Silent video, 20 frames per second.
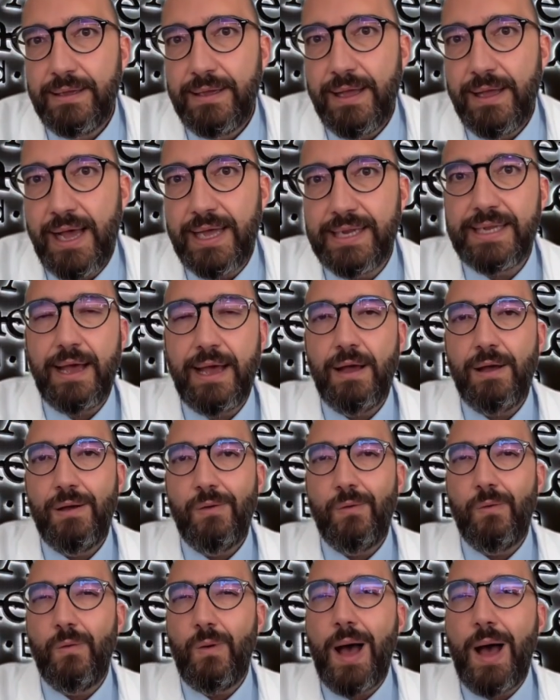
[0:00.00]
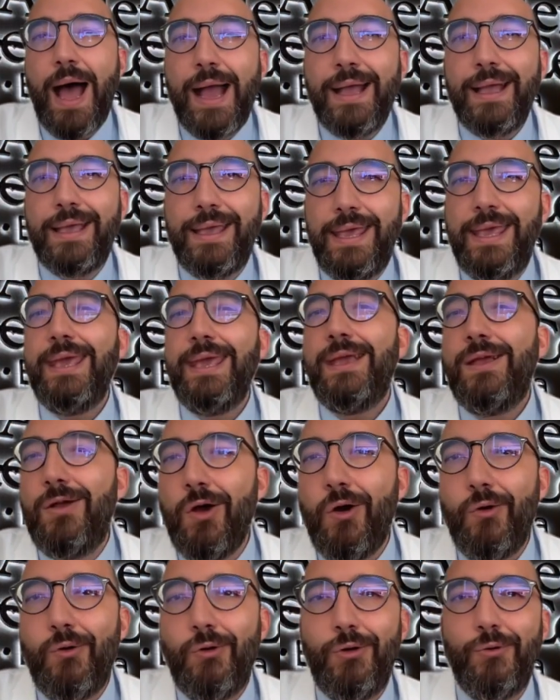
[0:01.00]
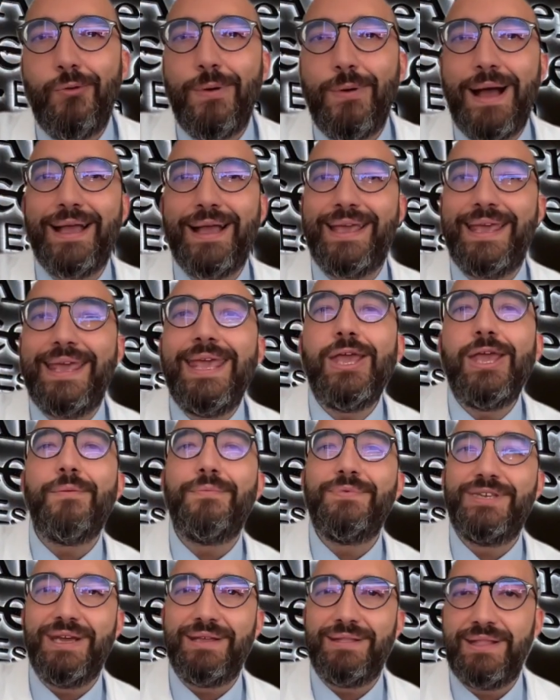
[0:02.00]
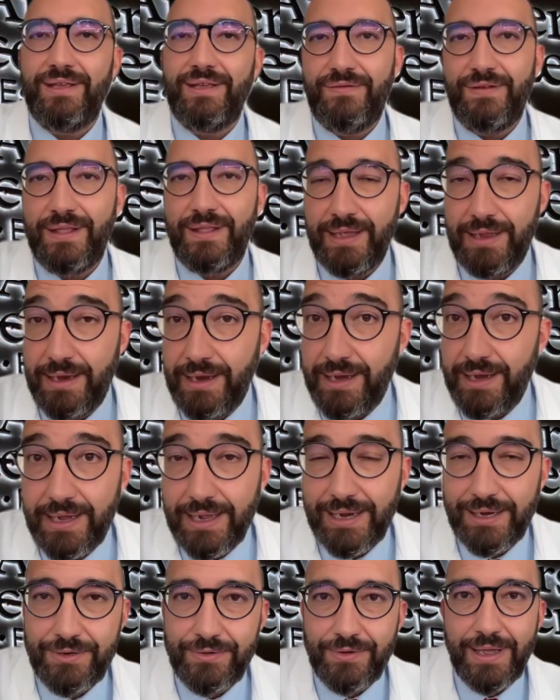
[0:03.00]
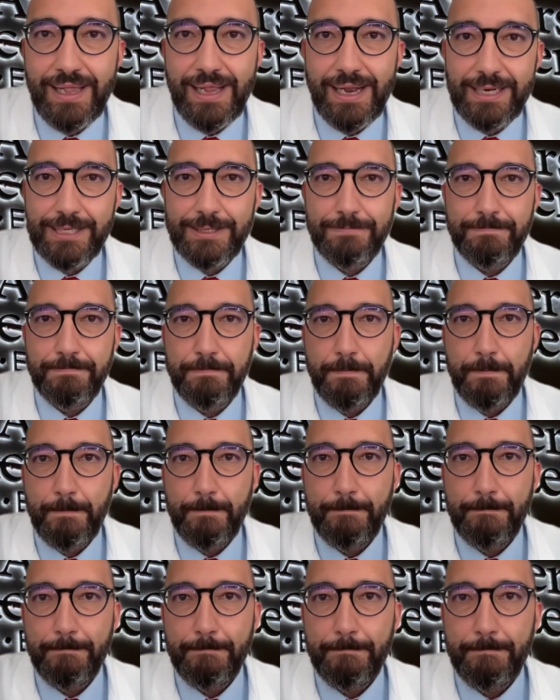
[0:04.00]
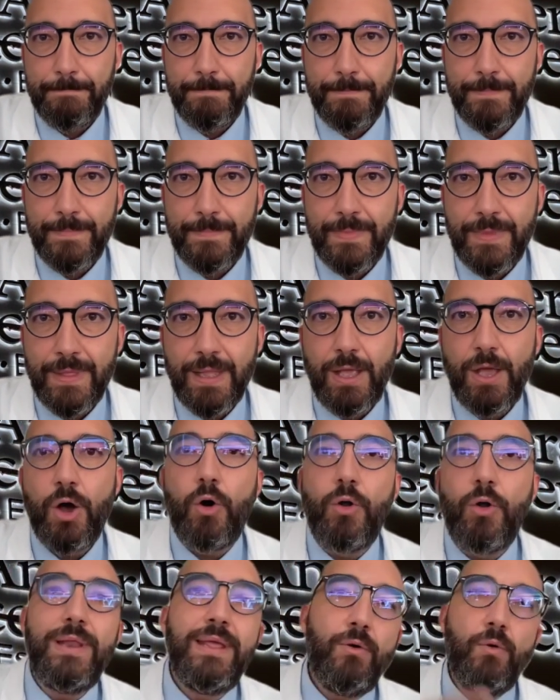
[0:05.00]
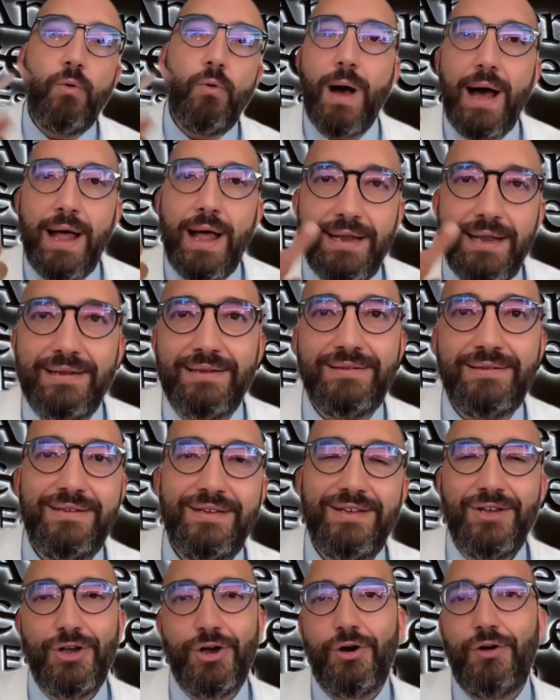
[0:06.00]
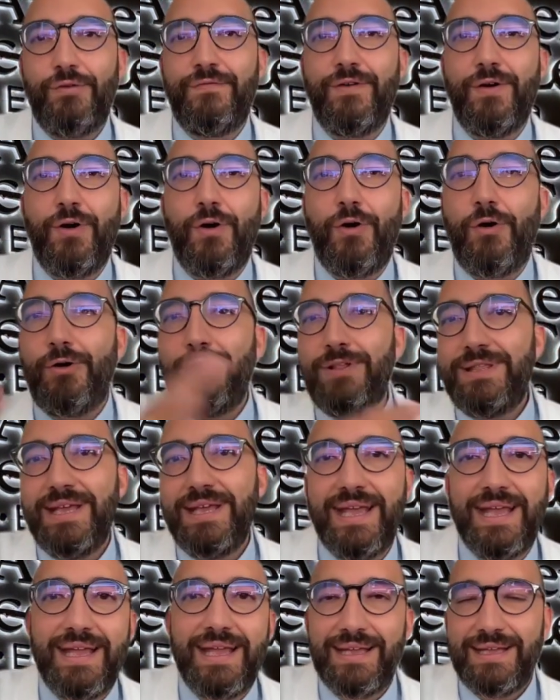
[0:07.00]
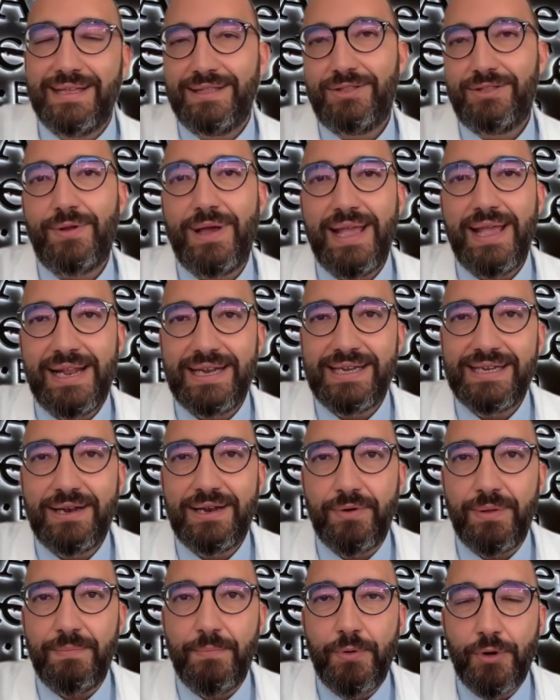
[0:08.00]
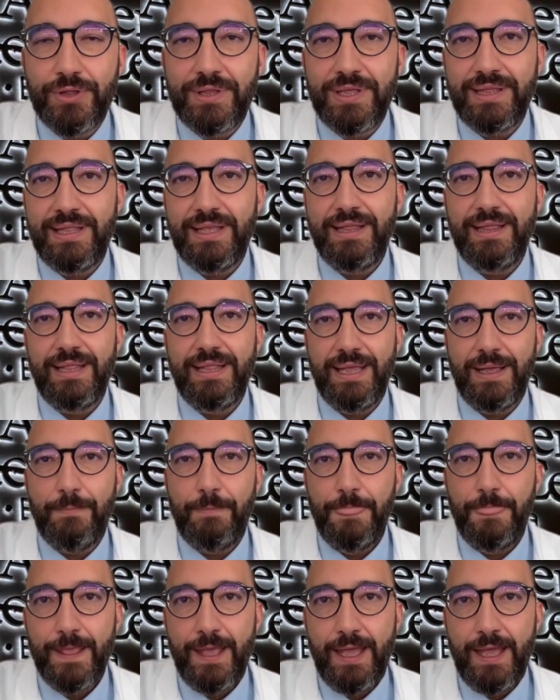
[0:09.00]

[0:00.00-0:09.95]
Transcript: as a one key goal, one key objective in the clinical trials? Only one of all the trials reported in the